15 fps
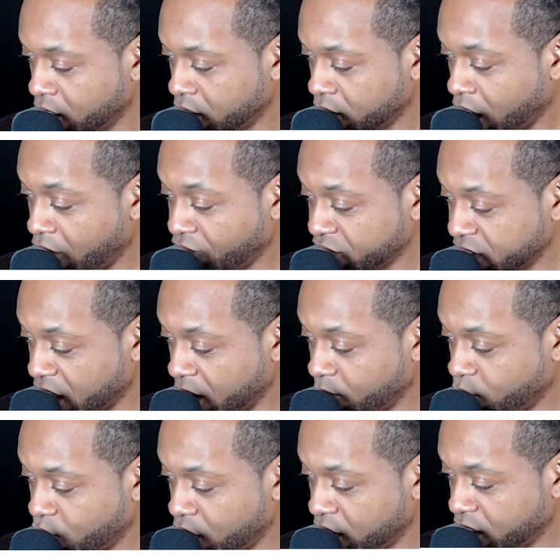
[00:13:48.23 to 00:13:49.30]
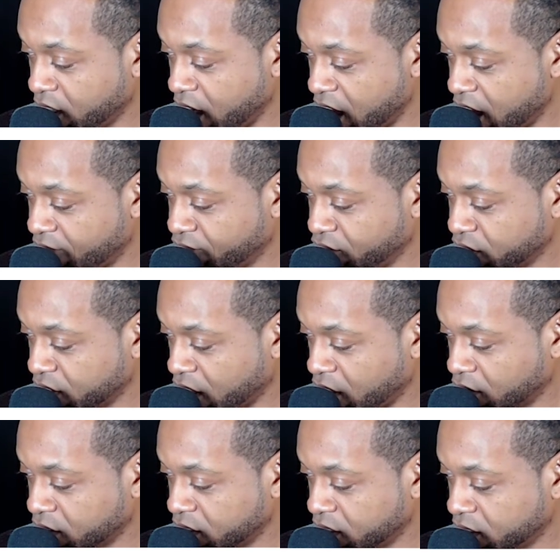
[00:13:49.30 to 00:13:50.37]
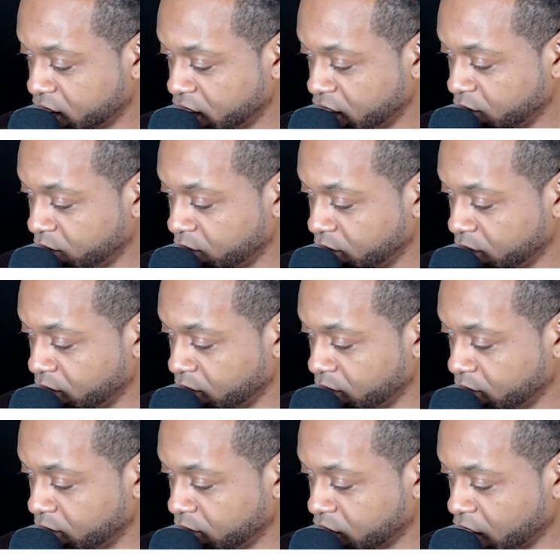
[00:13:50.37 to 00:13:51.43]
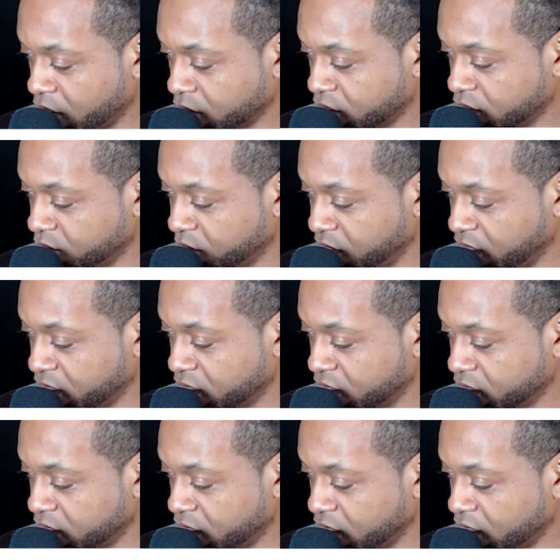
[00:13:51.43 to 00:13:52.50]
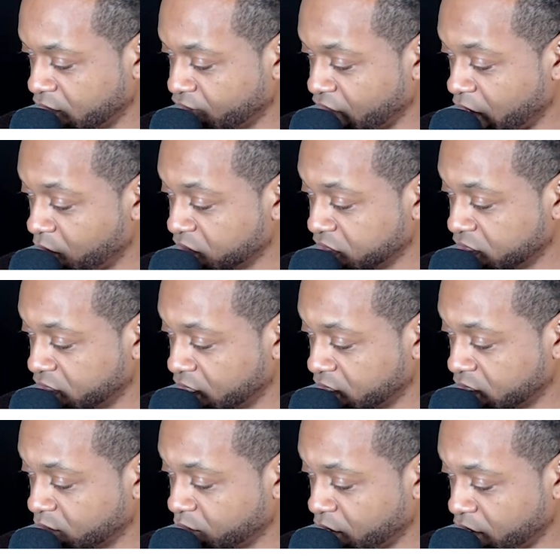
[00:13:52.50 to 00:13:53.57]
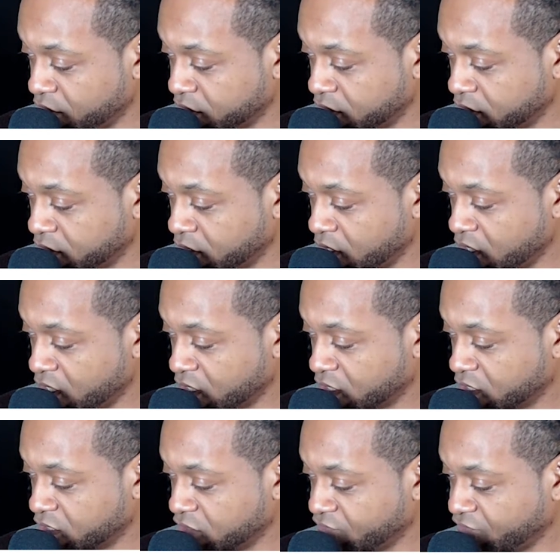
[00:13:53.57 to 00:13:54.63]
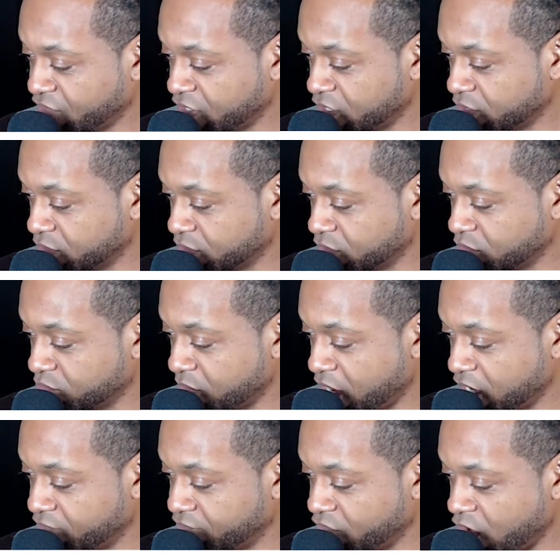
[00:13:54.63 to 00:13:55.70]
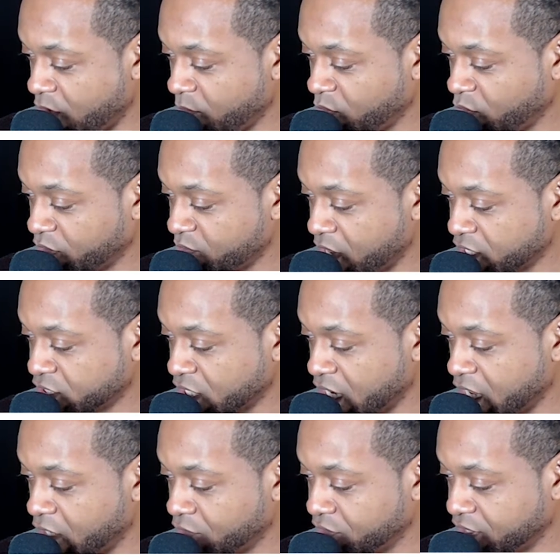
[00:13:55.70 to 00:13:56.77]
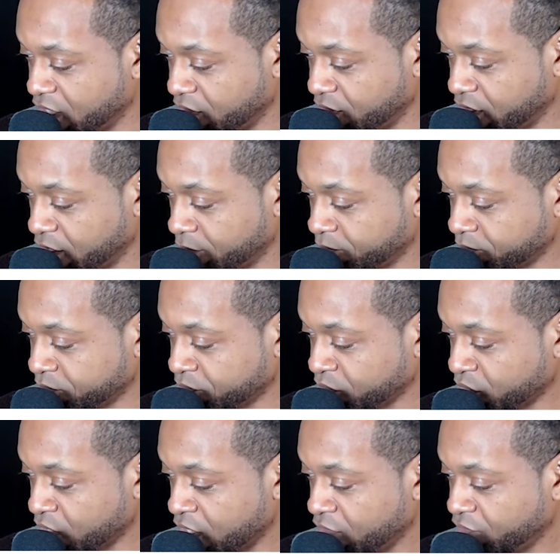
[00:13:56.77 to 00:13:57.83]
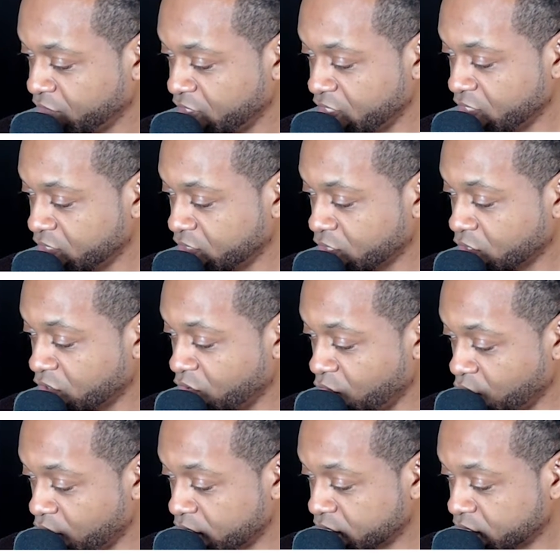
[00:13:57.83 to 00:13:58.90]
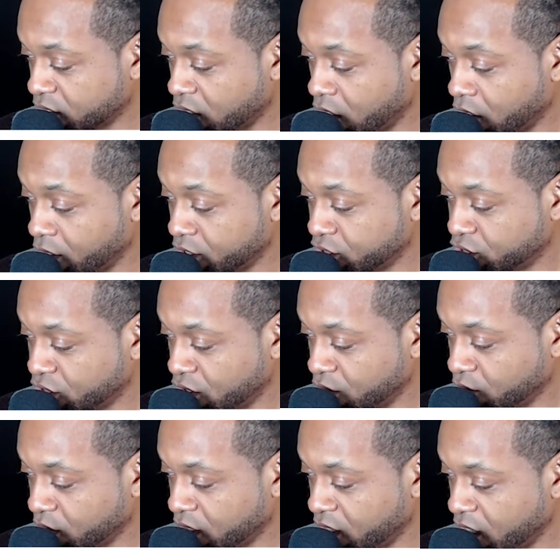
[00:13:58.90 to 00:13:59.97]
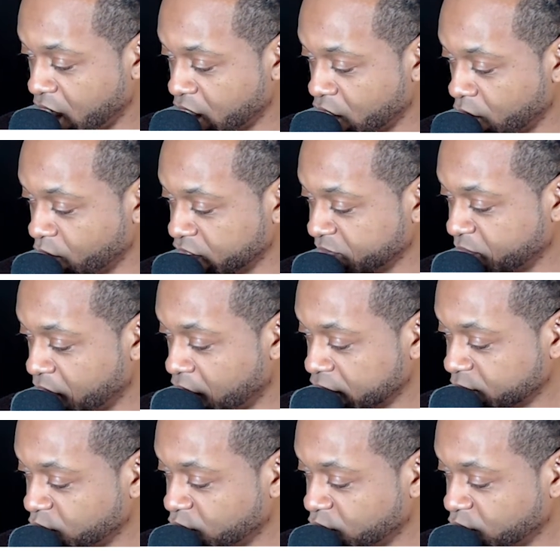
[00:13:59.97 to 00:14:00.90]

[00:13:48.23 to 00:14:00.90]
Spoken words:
ever talked to me to see if I was a decent person, good father, my involvement with my child, nothing. These courts are a joke and are responsible